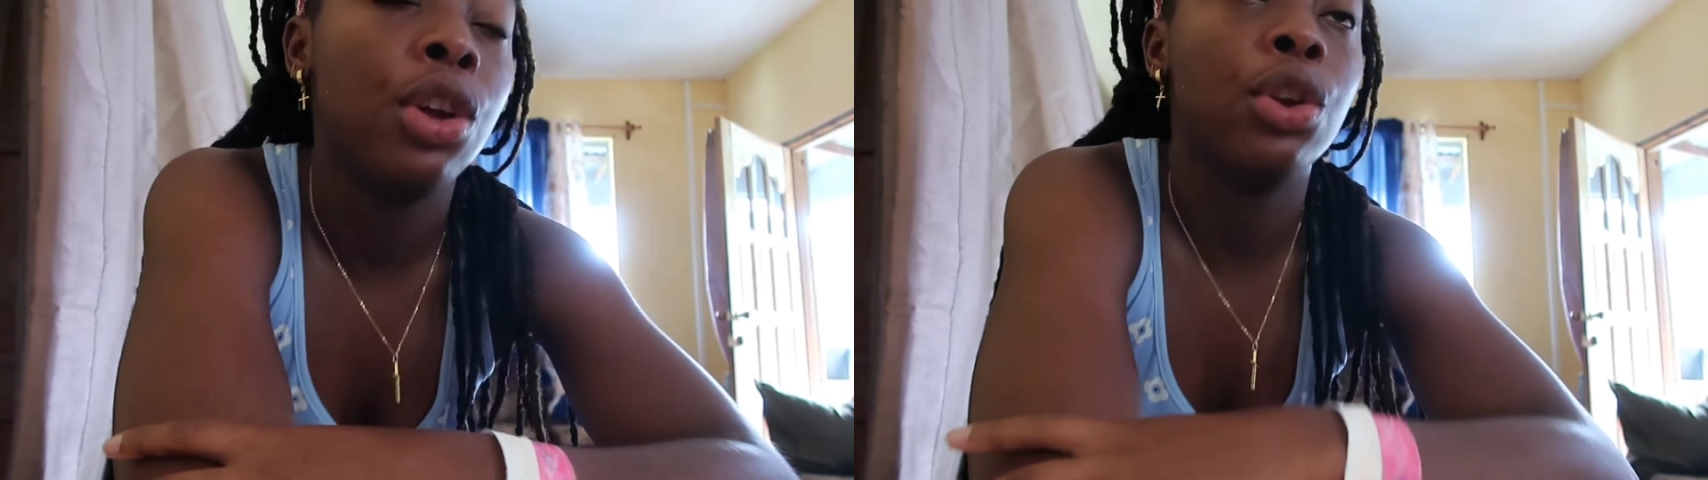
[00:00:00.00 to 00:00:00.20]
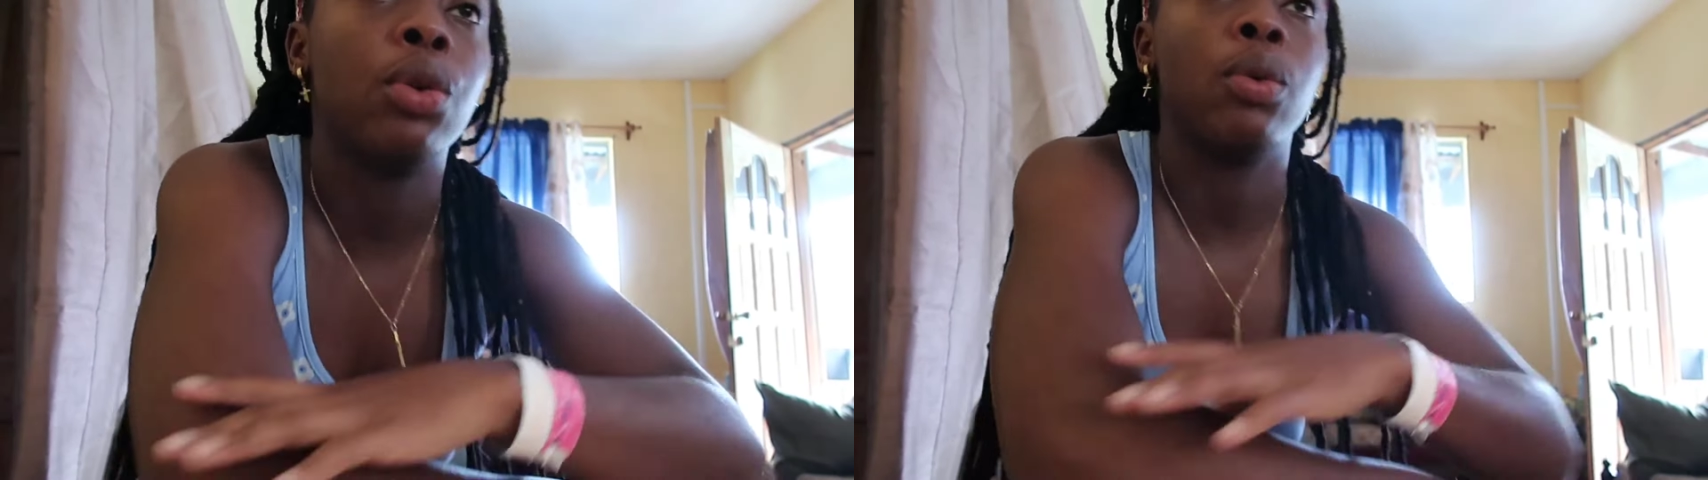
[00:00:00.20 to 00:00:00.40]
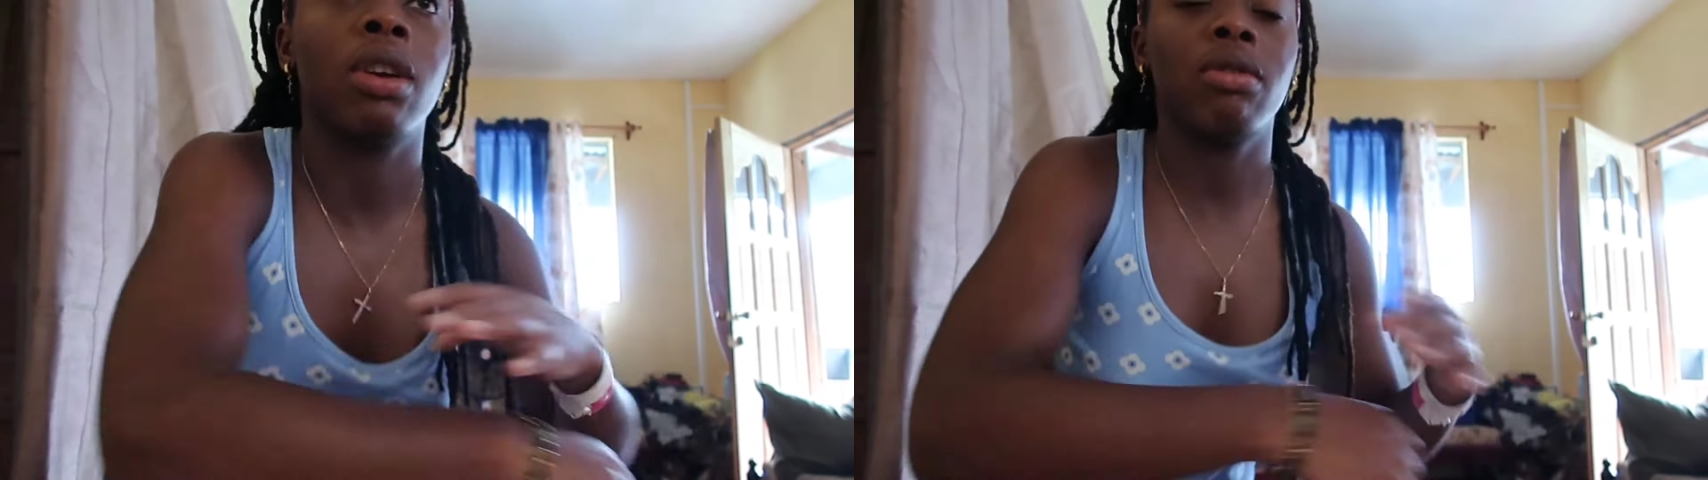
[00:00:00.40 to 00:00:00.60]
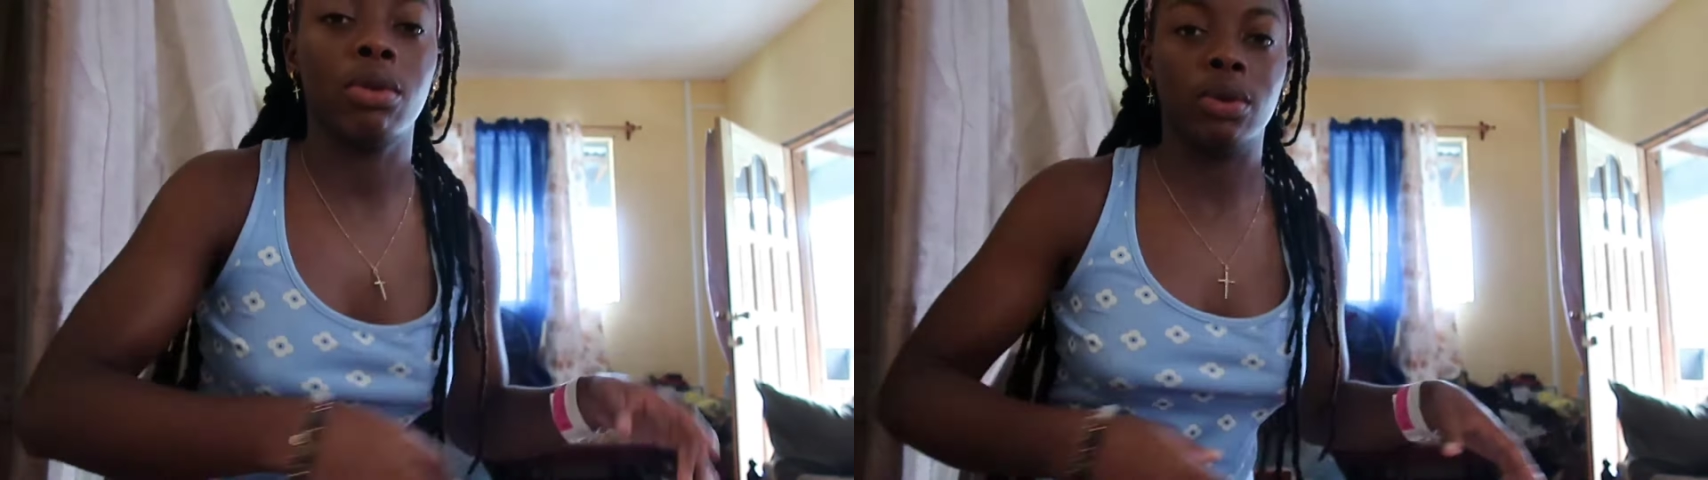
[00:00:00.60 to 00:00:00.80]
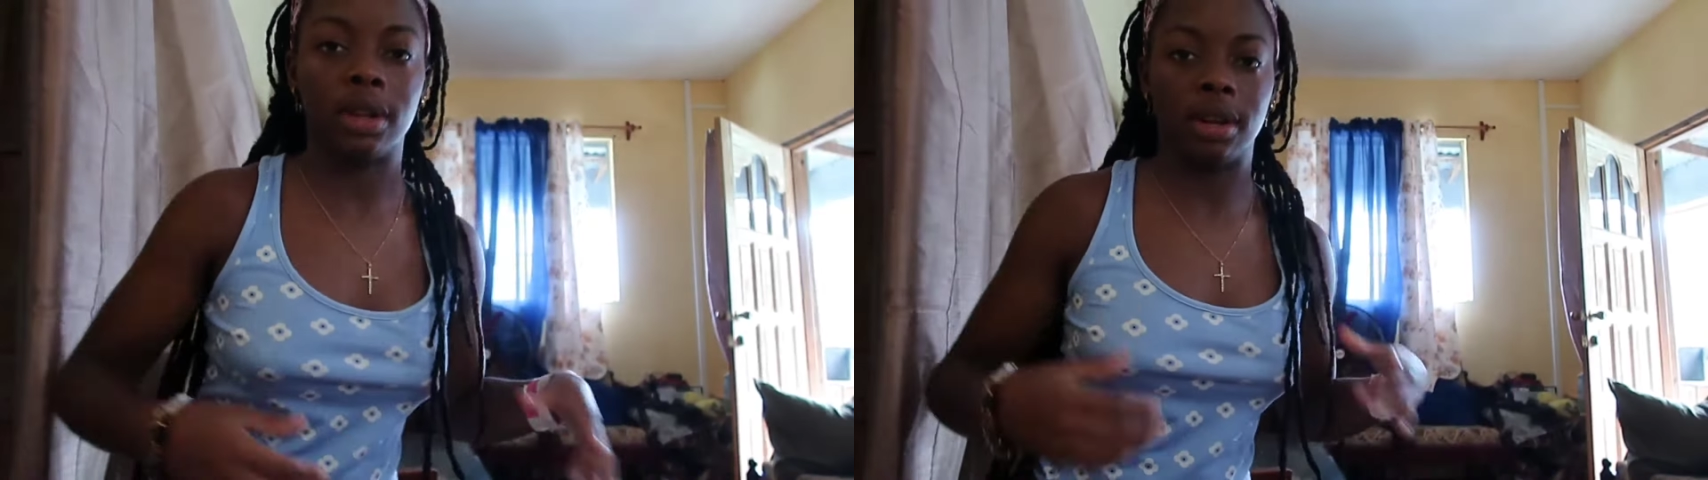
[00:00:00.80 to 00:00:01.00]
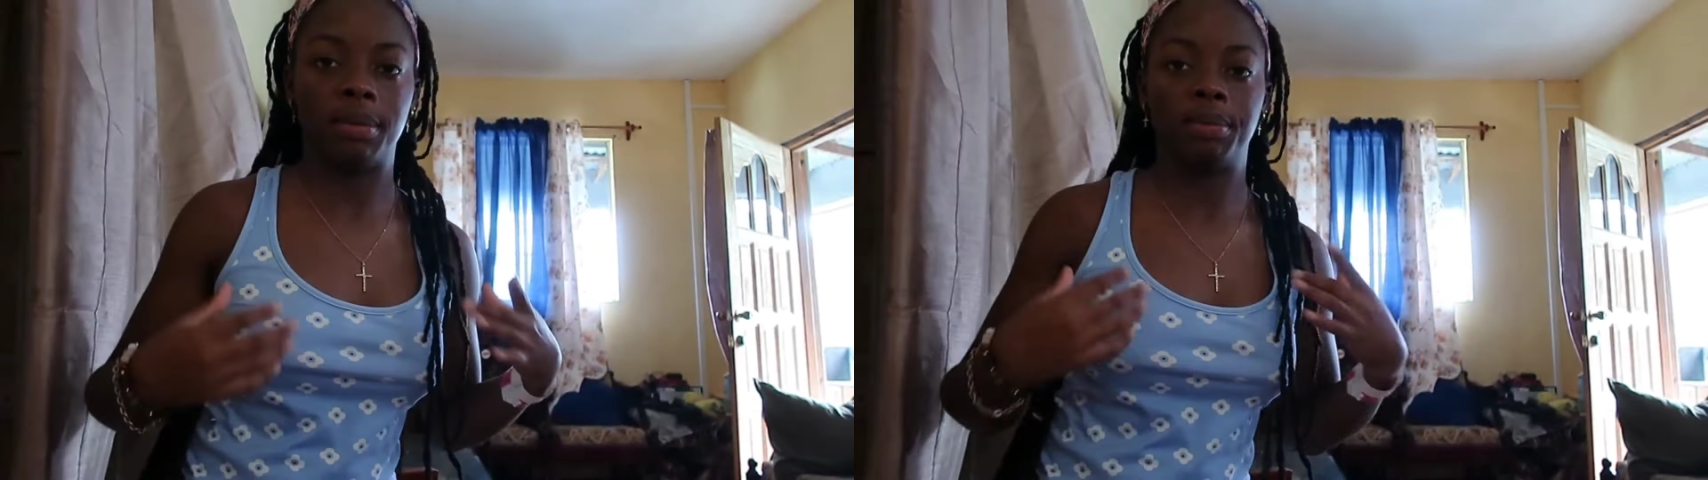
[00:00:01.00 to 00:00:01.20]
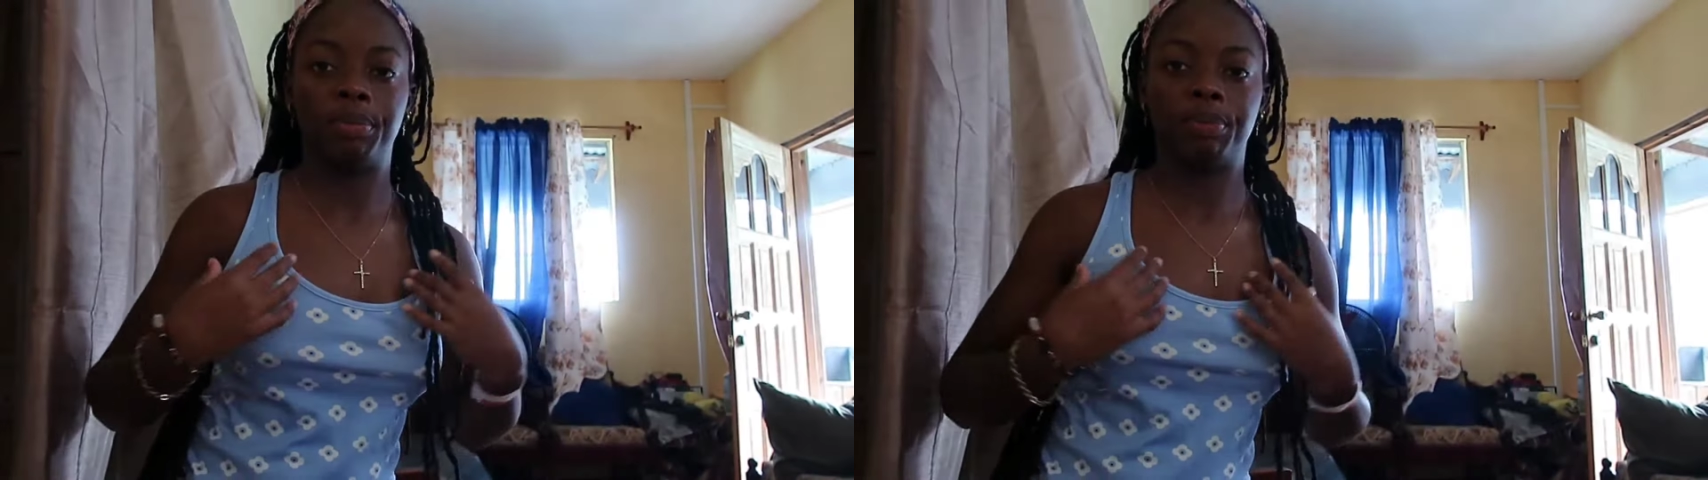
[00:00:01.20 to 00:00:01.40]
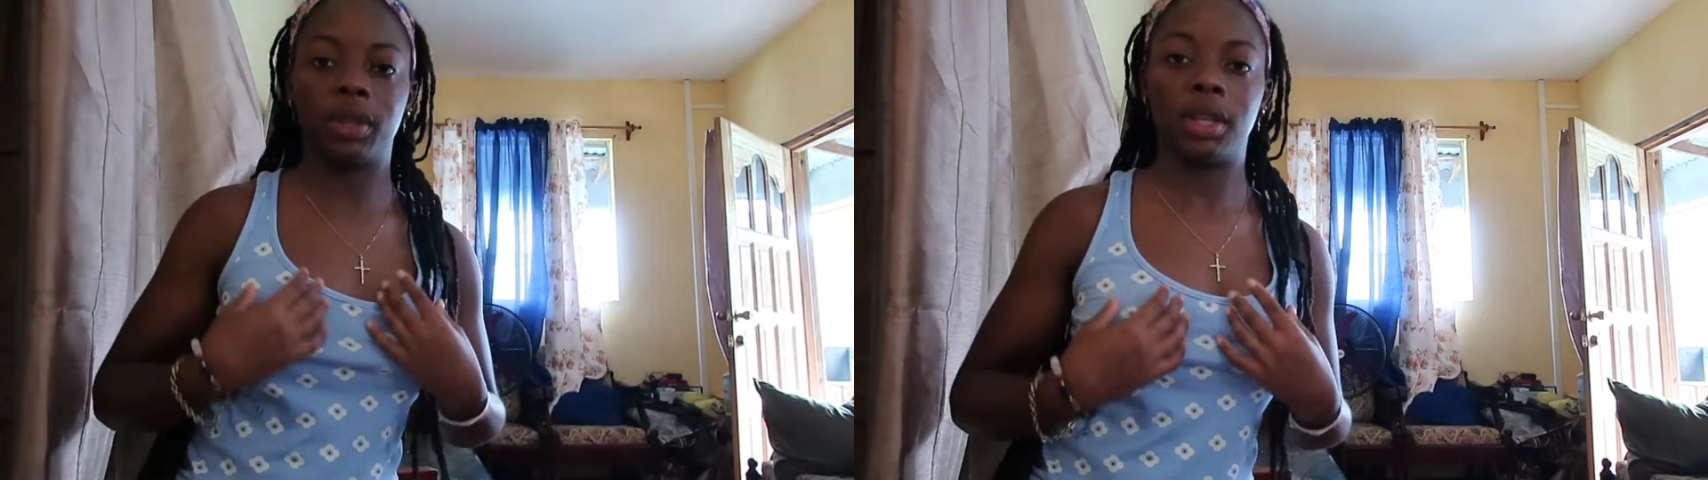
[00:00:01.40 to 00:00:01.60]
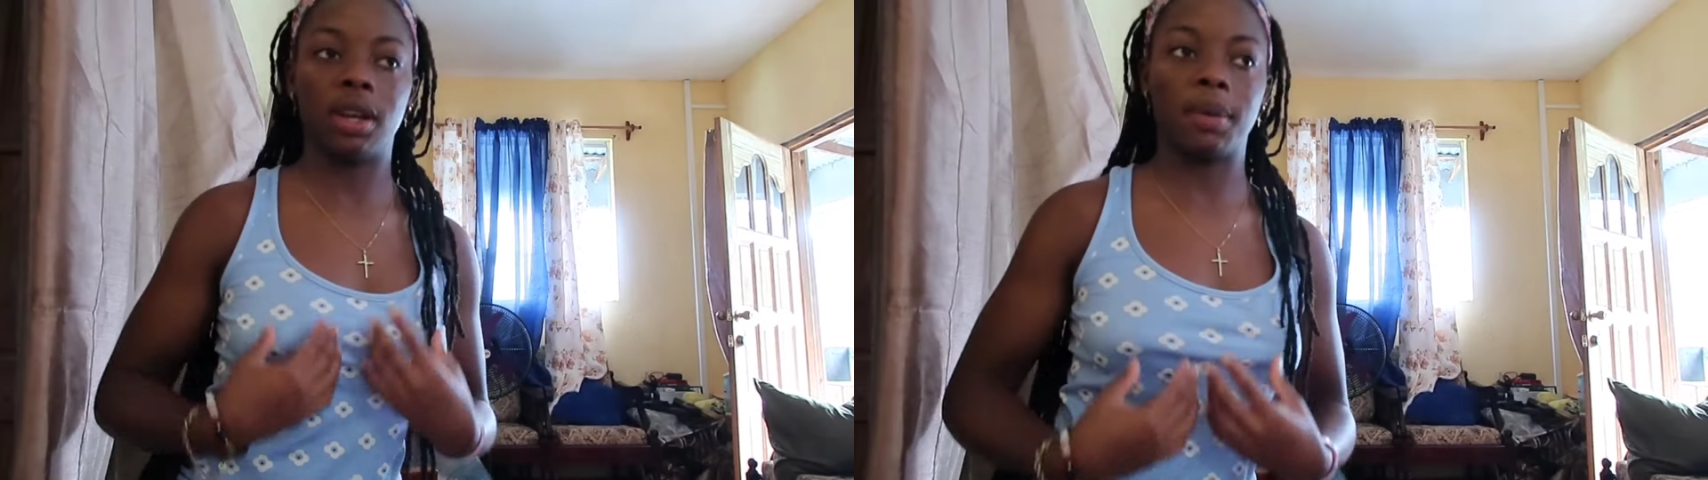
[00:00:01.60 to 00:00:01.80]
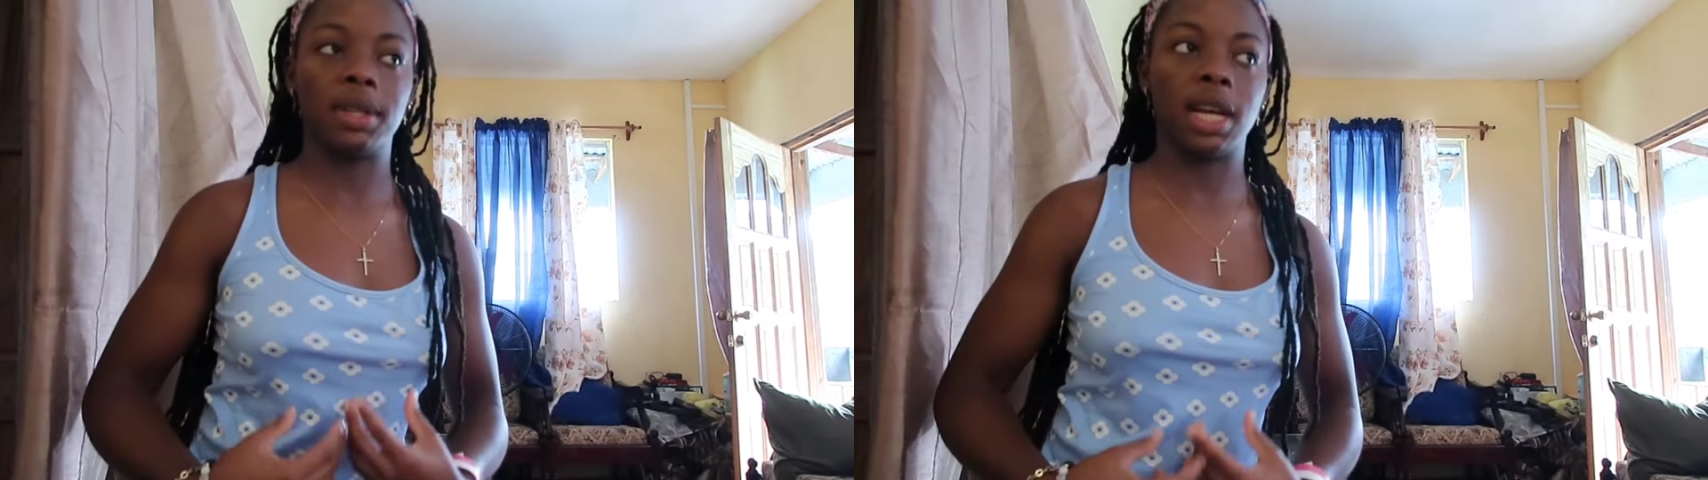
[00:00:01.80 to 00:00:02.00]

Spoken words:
You know, one of those tops